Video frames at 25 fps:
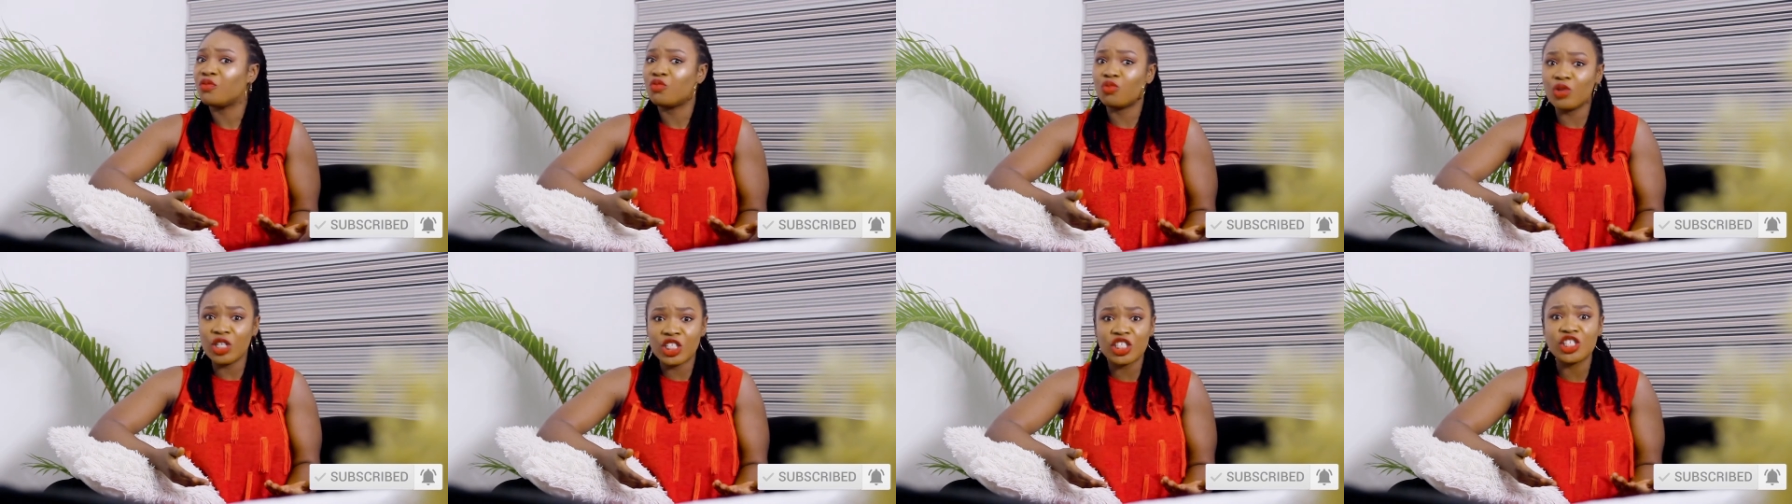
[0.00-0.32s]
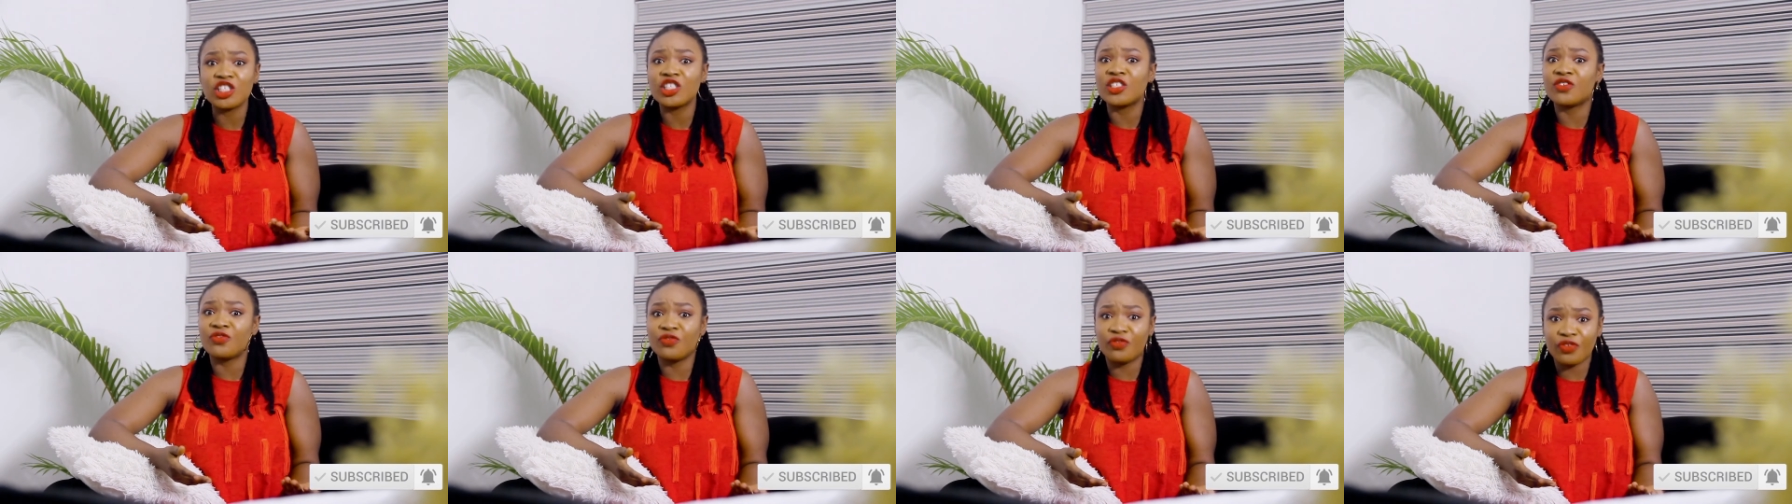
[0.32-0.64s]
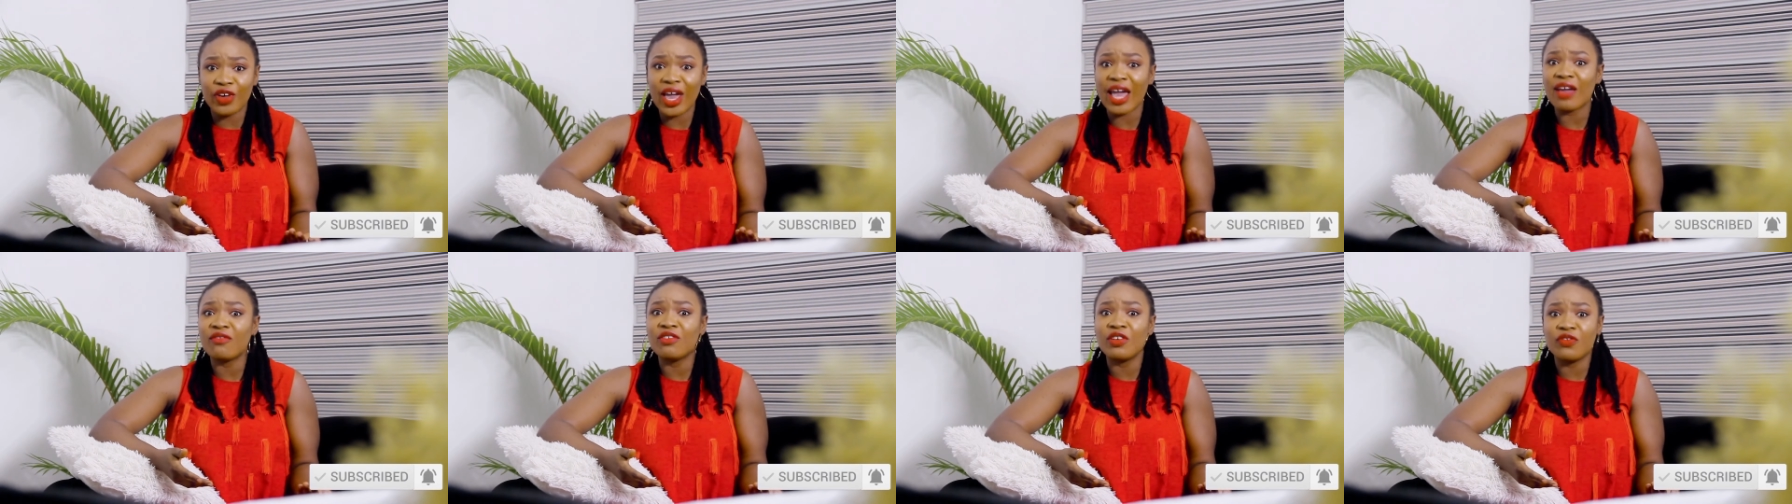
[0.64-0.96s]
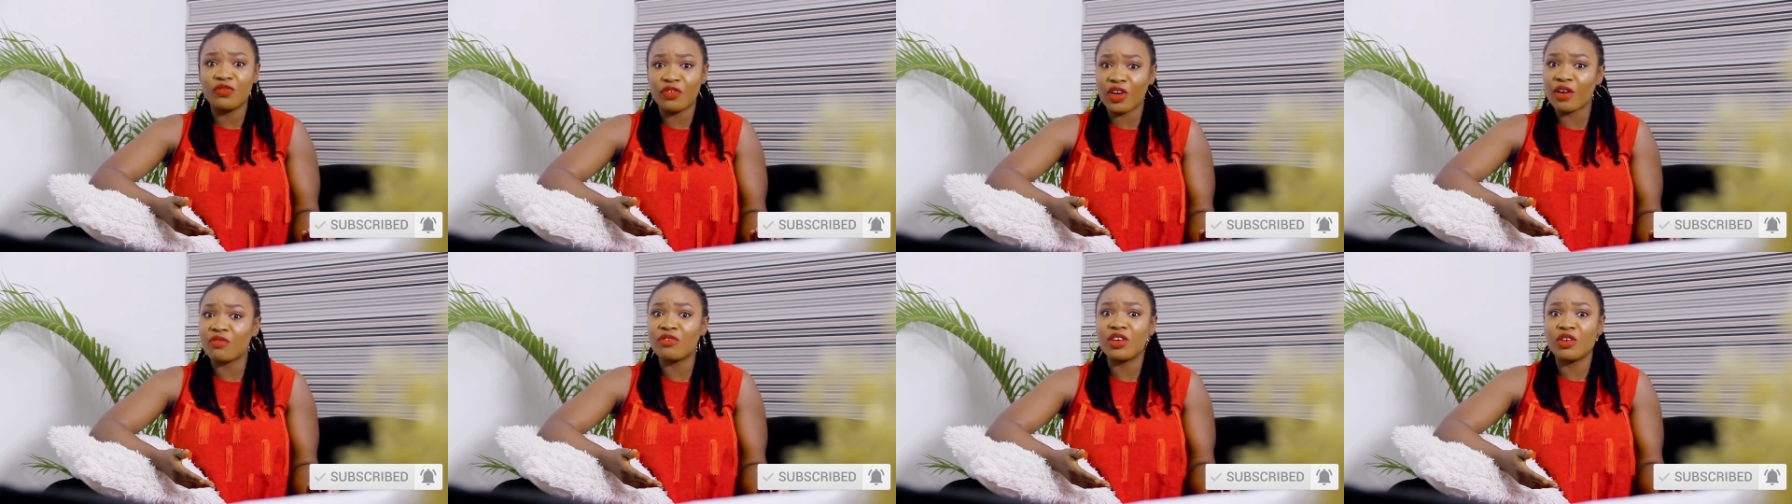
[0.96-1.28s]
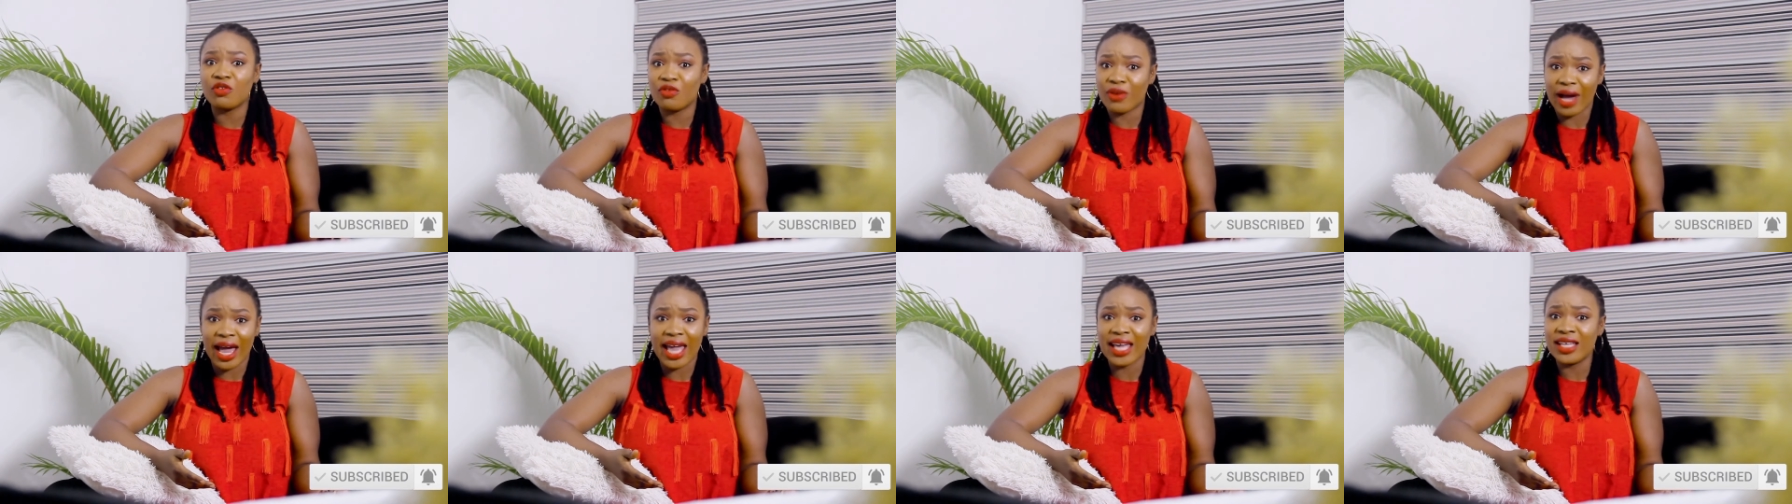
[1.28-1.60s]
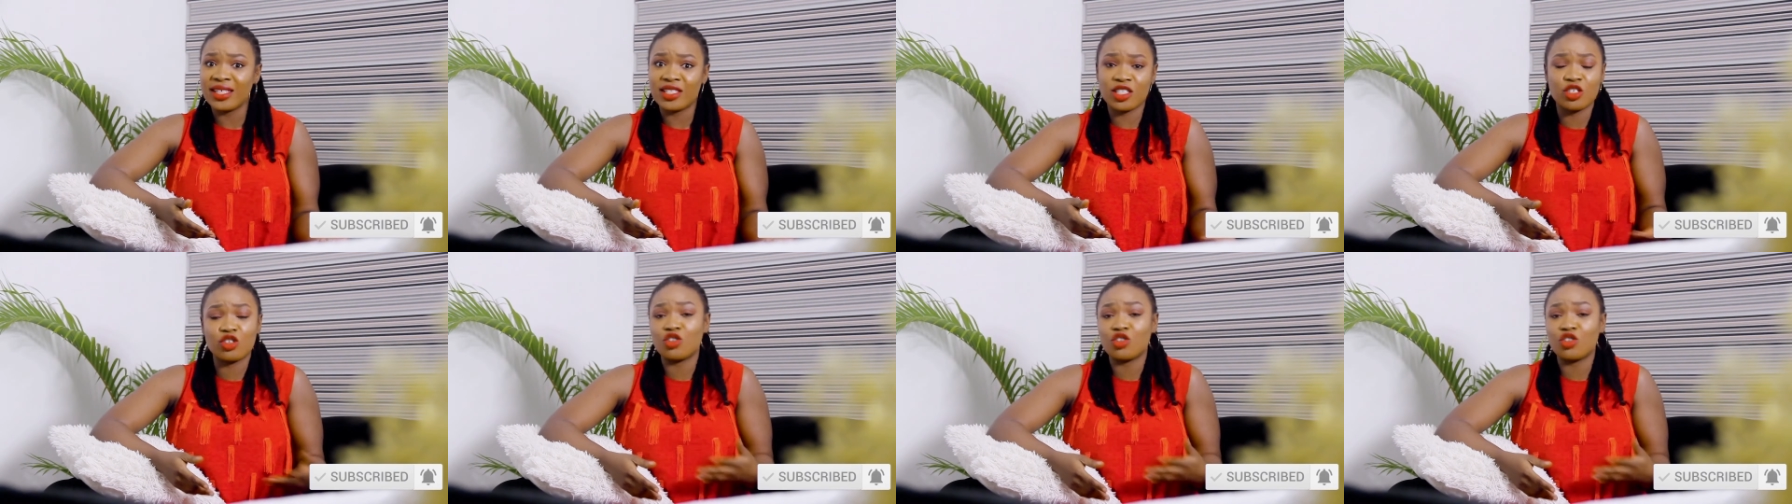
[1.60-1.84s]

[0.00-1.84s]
which is very, very right,